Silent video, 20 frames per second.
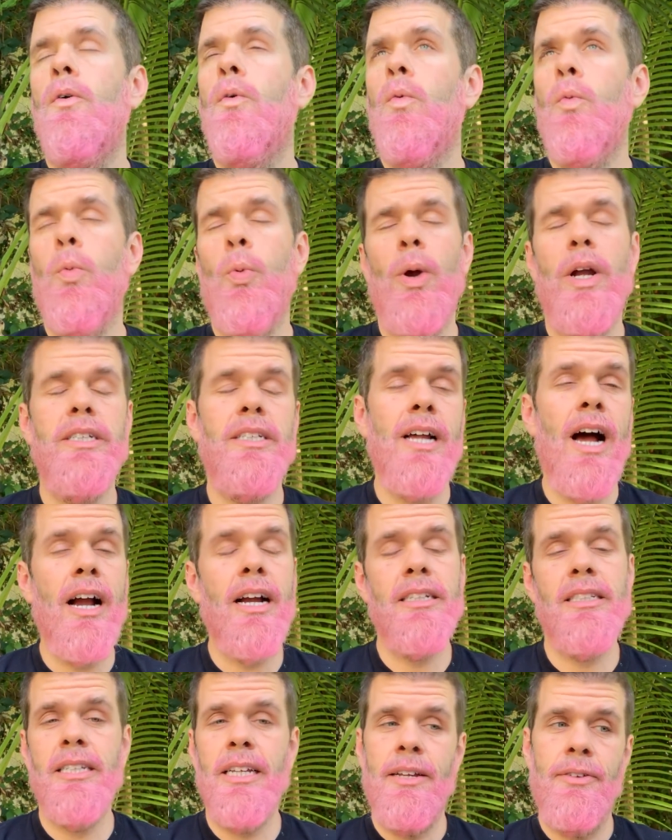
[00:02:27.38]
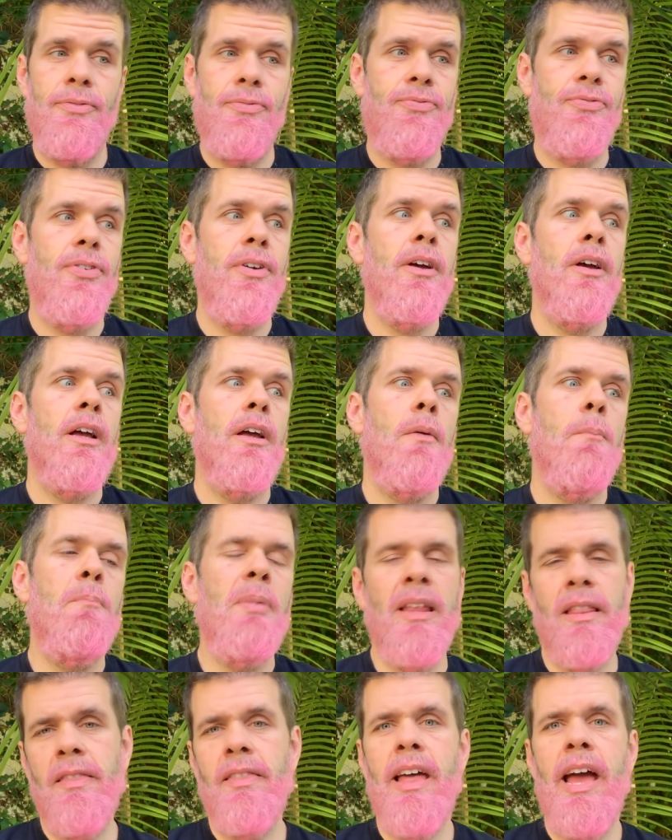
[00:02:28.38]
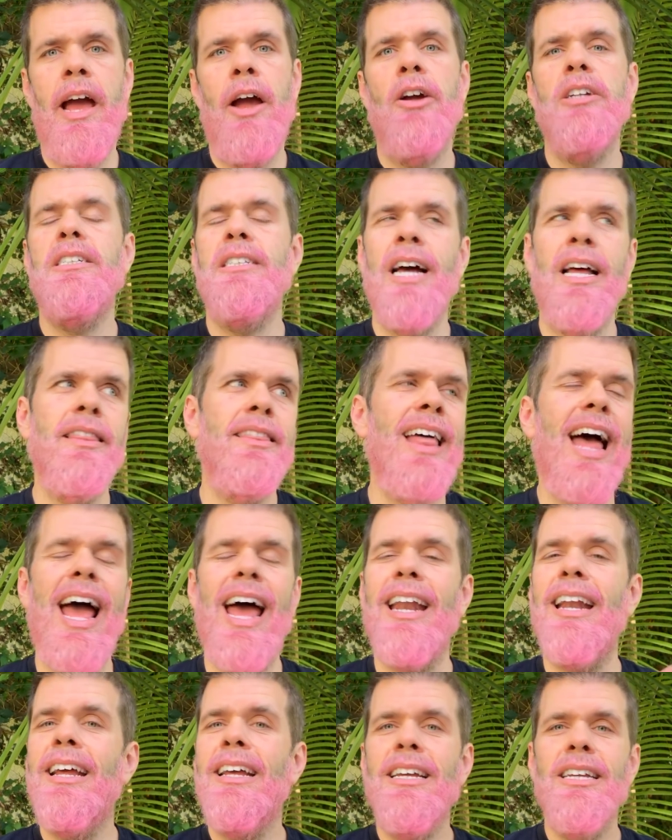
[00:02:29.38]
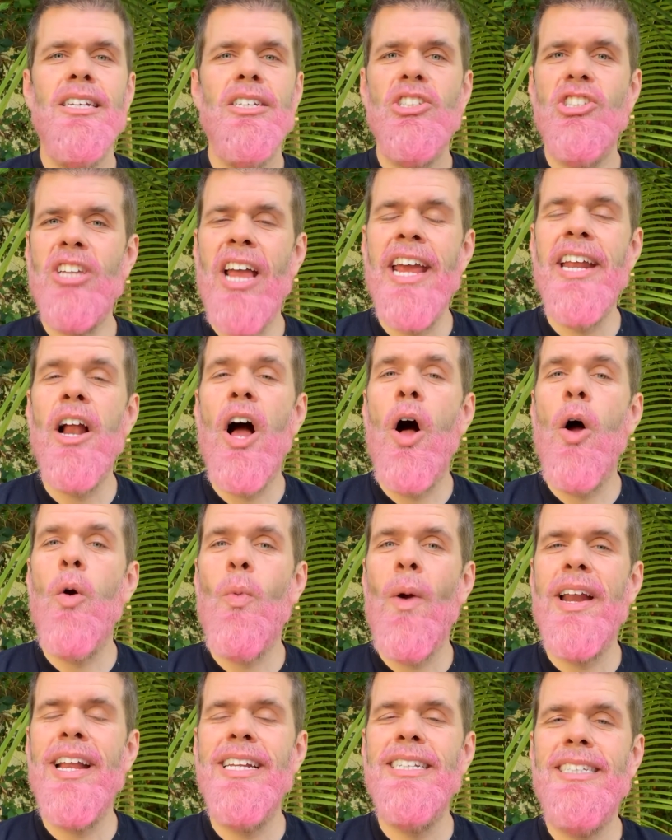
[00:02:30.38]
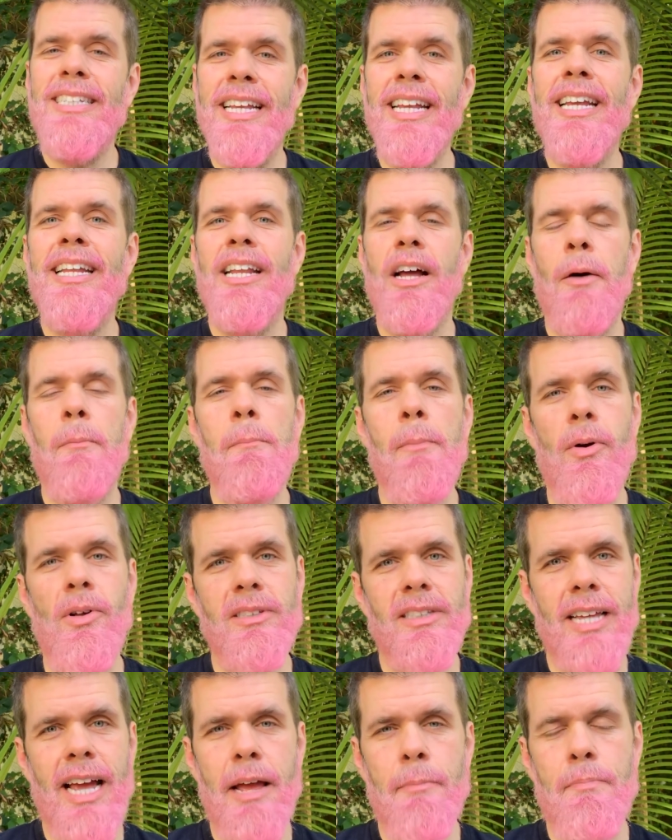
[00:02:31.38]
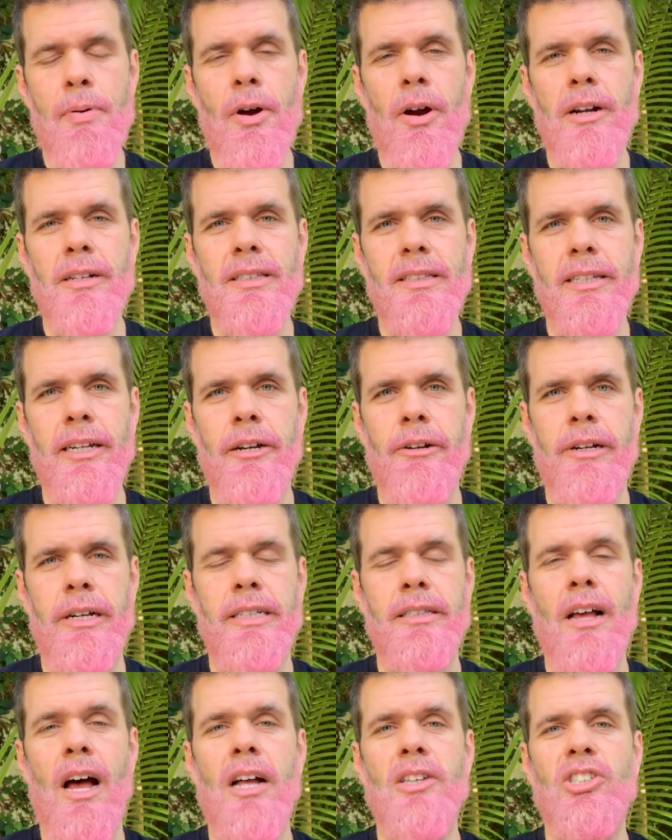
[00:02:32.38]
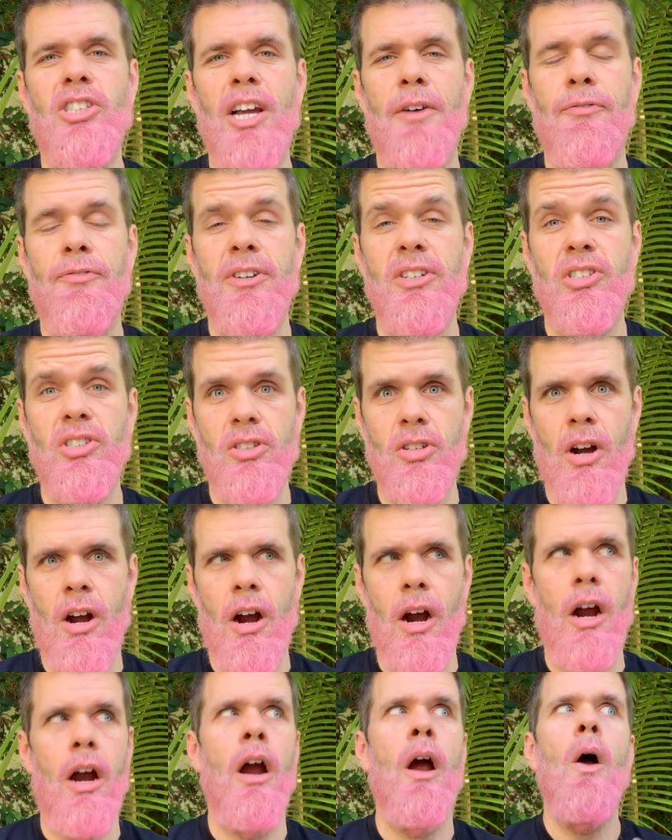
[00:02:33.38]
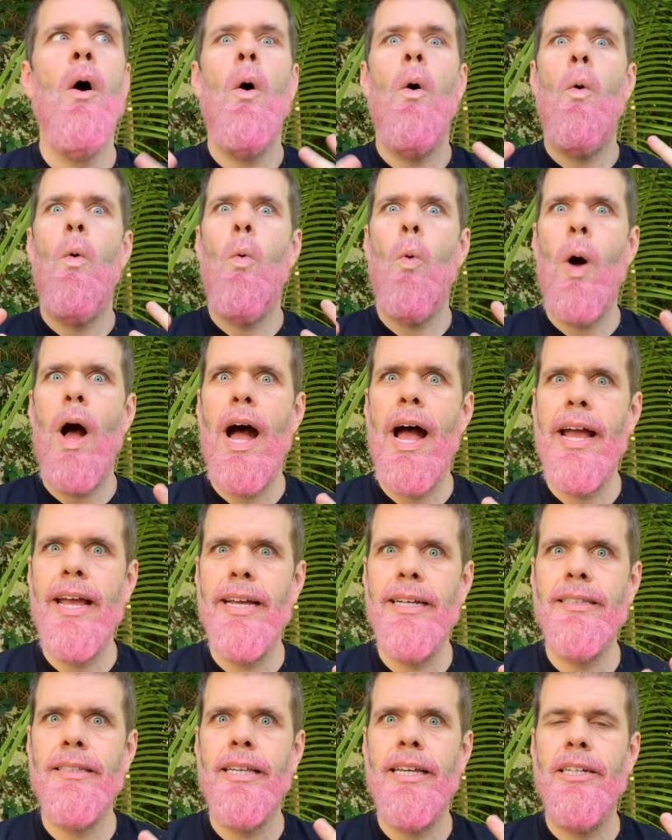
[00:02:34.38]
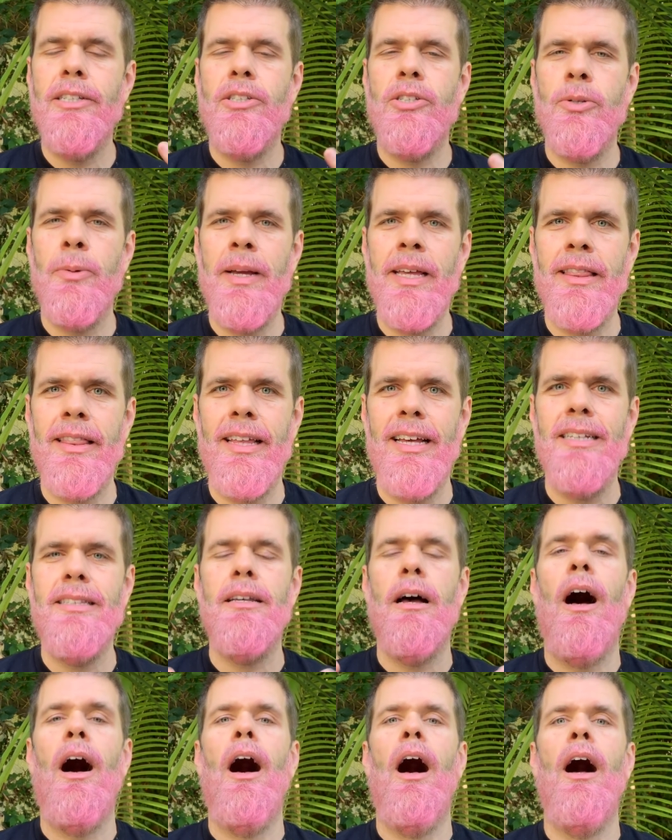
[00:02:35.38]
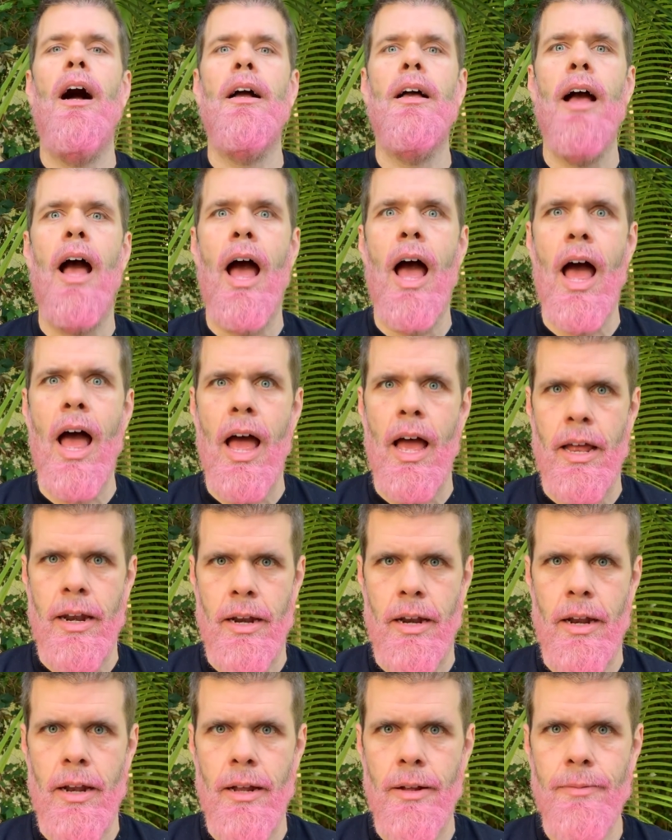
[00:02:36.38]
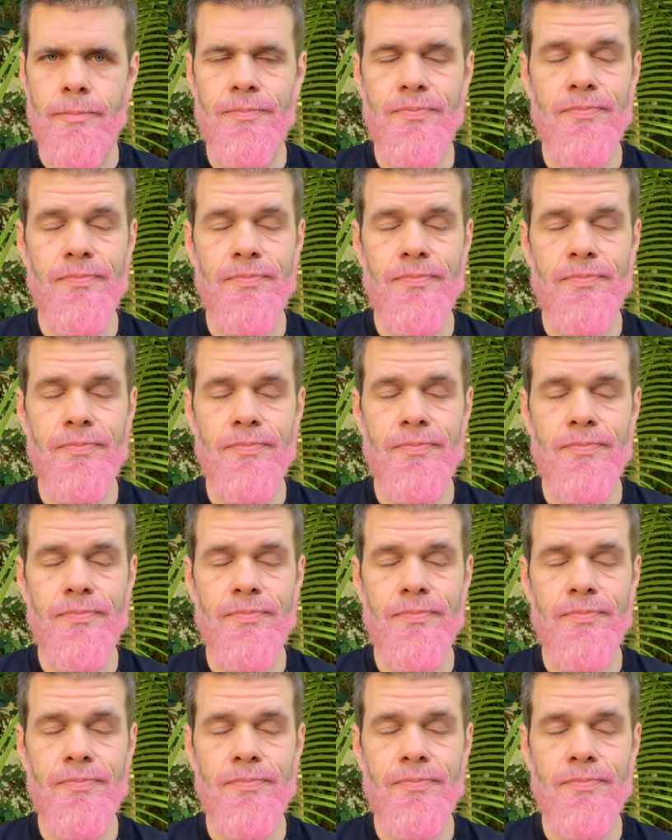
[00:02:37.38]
reductive, been there, done that. Shane already did a multi part series on Jeffree Star. Why is he doing this again?